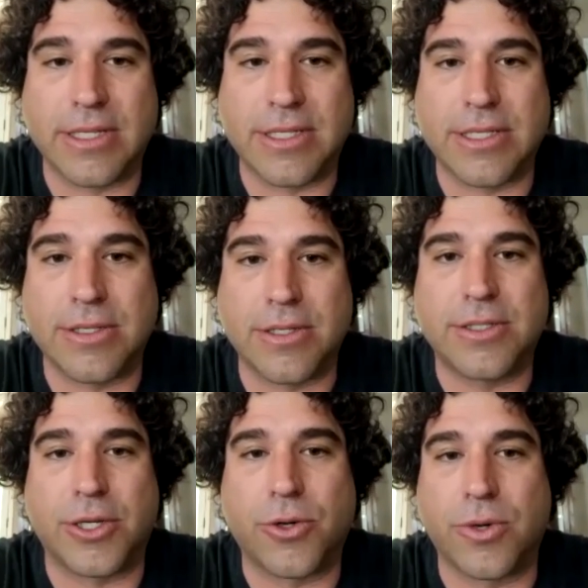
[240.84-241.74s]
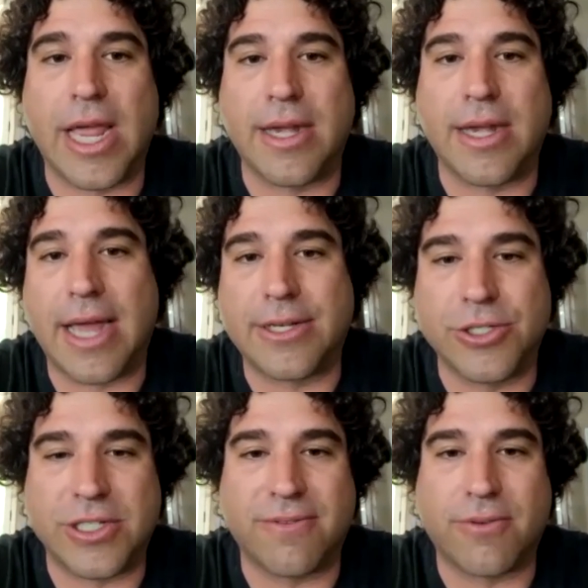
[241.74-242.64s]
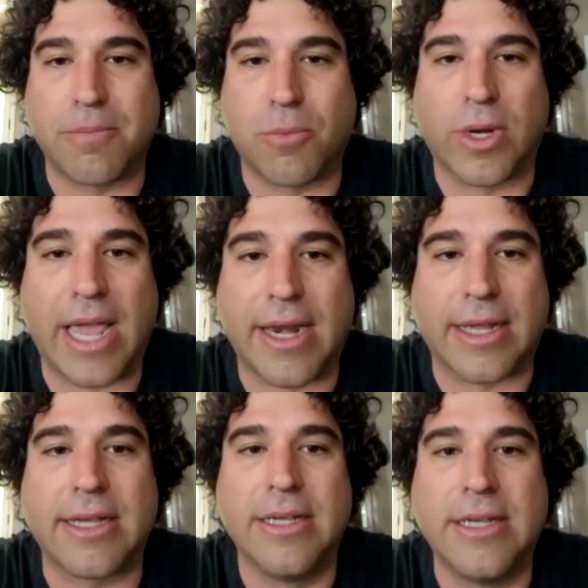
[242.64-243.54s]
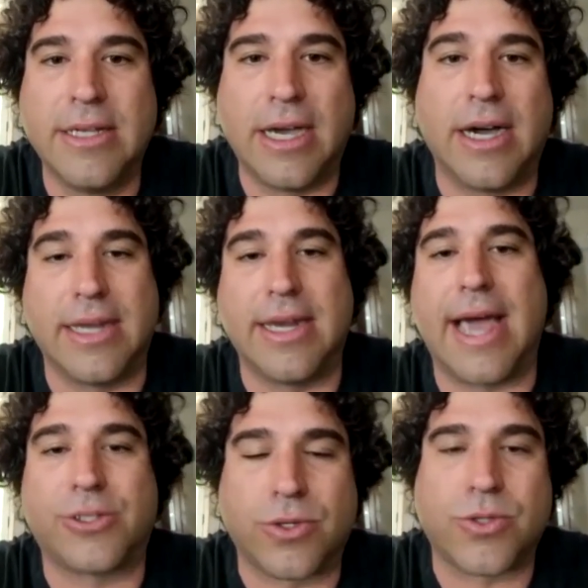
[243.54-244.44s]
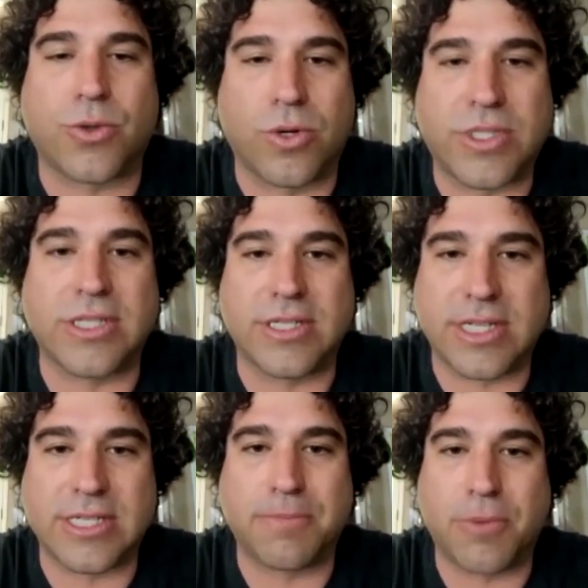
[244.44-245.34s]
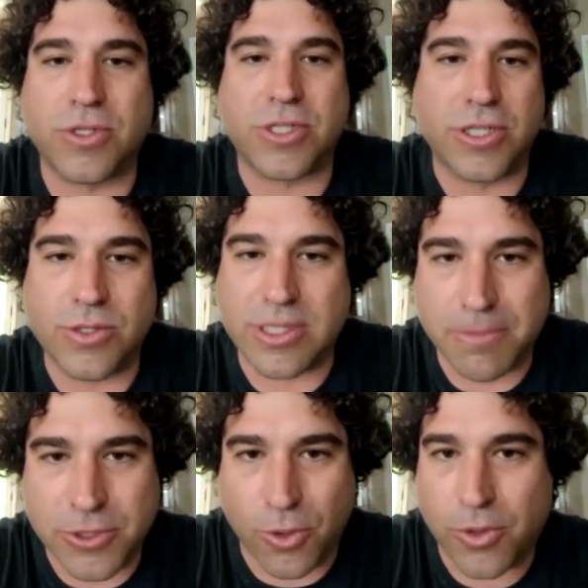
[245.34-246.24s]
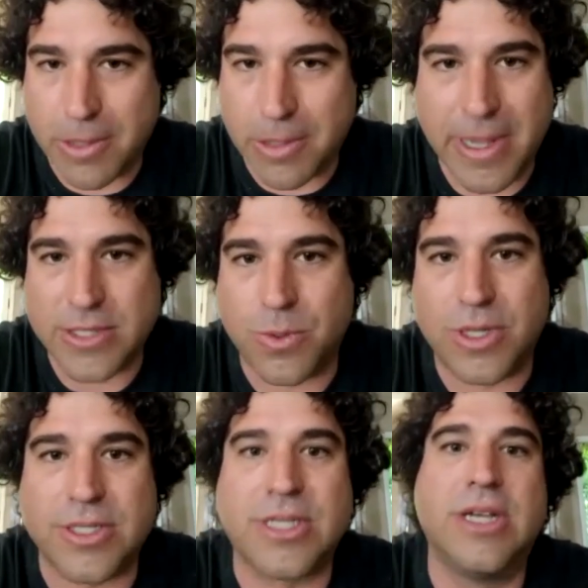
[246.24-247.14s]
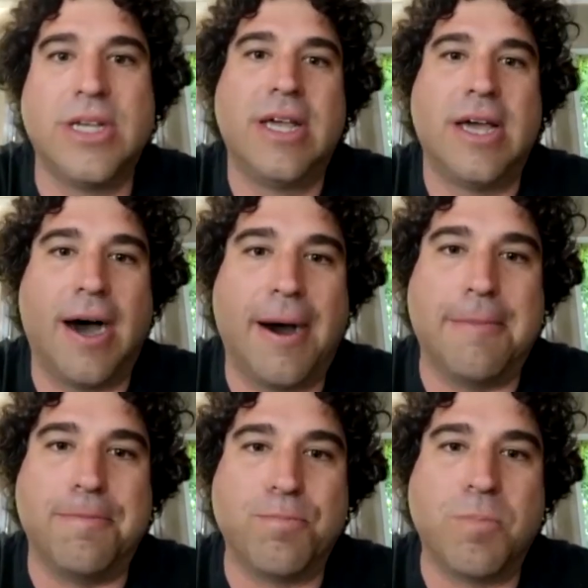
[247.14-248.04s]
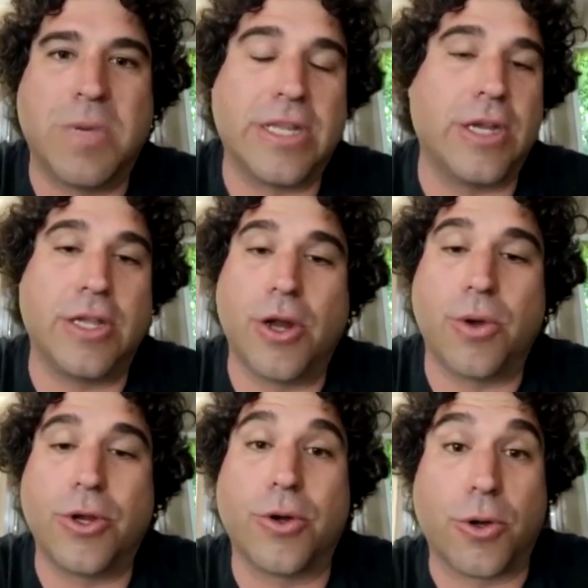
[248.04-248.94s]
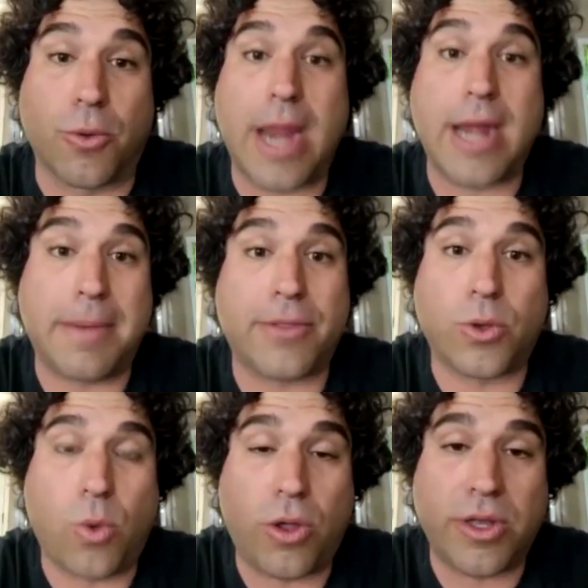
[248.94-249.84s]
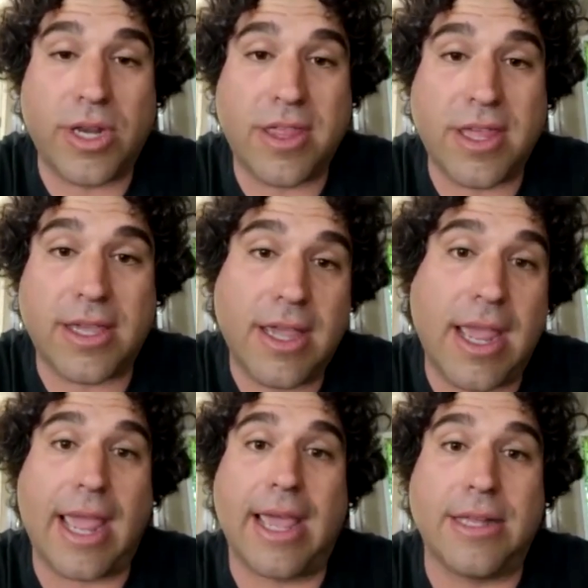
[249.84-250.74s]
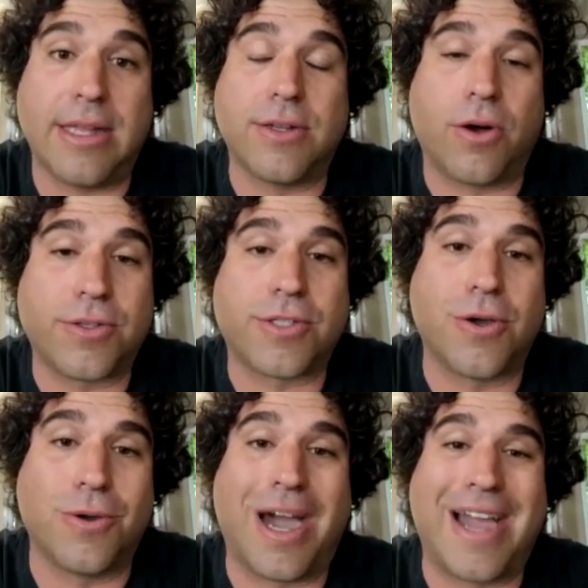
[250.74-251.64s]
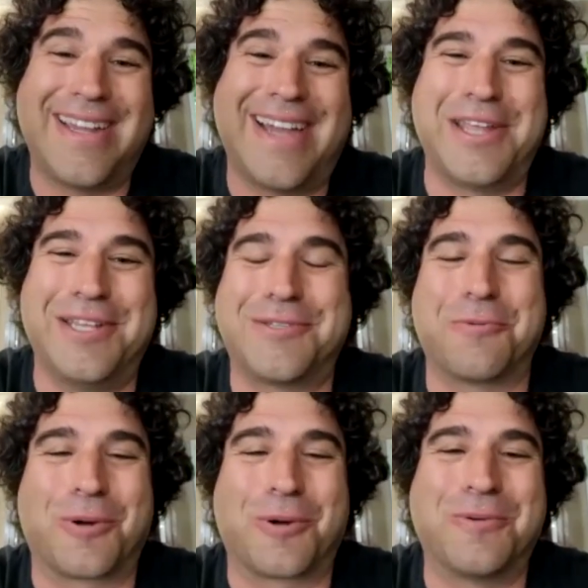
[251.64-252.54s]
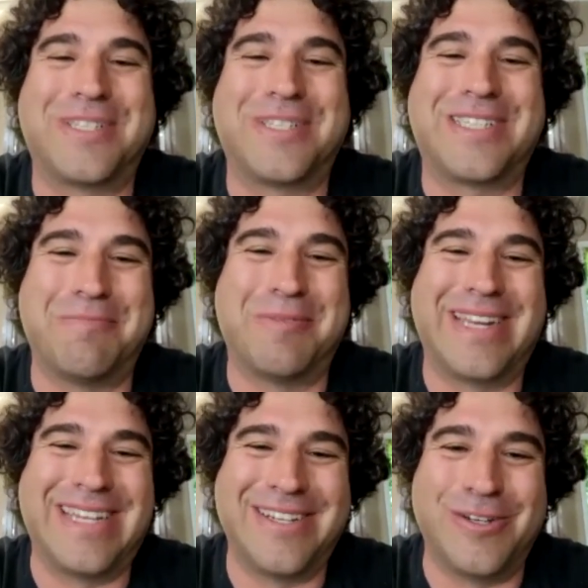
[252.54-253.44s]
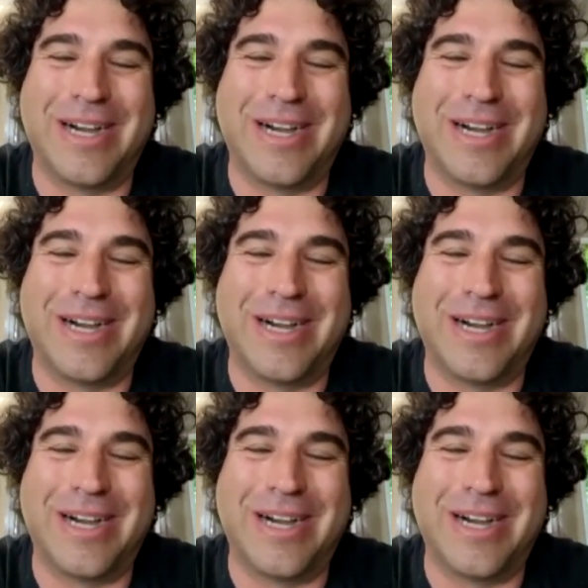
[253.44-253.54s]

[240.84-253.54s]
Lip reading: to create nitrogen from organic and natural sources, as opposed to using petroleum based ones. But you're right about the quality thing. And also, I used to work with somebody who